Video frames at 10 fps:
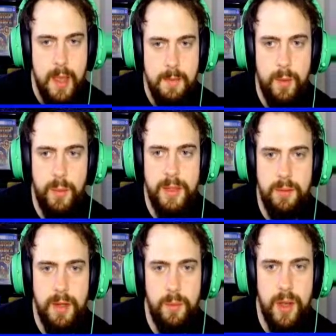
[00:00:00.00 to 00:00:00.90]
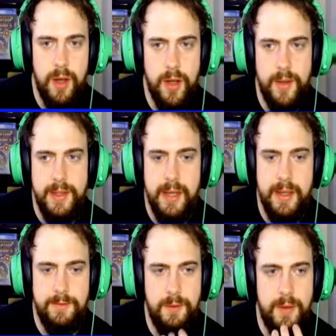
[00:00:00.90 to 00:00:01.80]
But we don't know we are going down
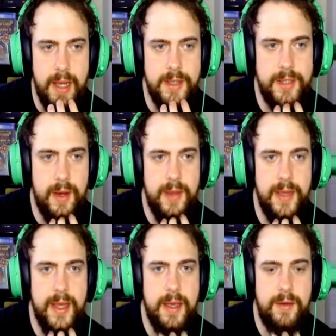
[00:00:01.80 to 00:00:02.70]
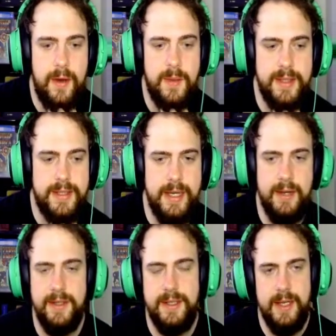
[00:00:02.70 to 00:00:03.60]
that route yet, and so I think grabbing the Singer
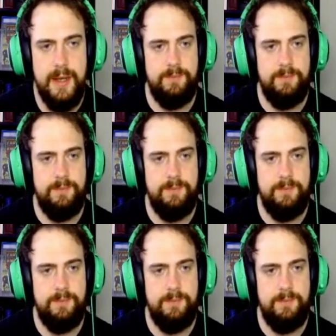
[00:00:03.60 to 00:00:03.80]
is the